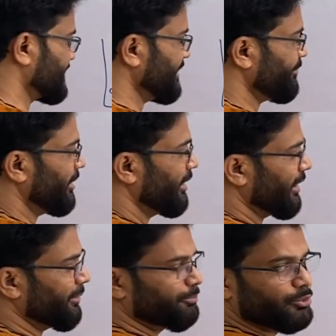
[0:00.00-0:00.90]
heap
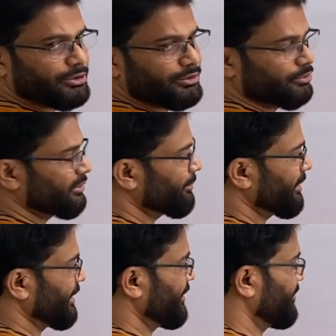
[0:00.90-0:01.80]
and put into the
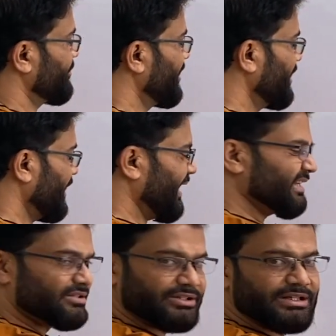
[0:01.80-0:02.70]
main heap.
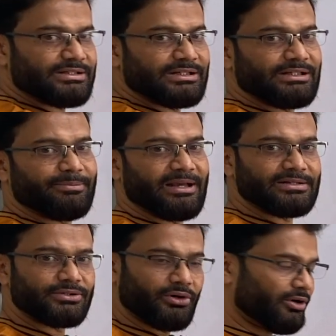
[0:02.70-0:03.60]
As this heap has
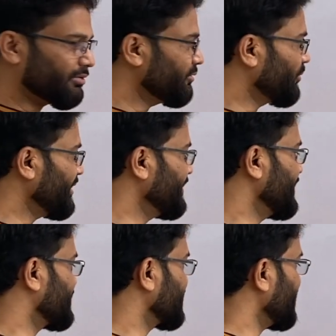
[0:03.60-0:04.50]
the only one
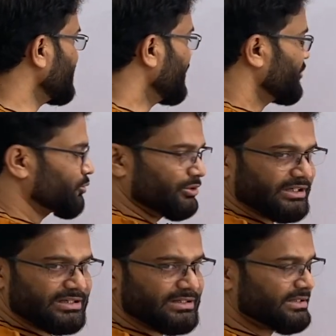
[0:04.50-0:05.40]
data, so
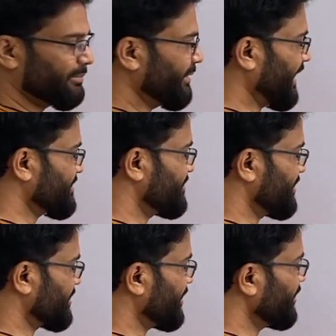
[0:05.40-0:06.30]
this is the max
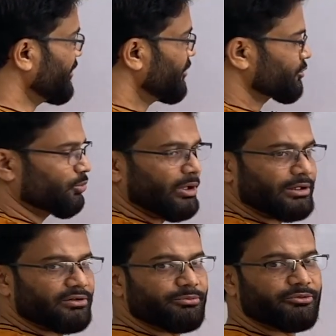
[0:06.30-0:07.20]
data. So what
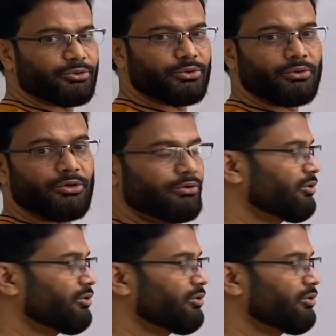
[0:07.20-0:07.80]
we will do? We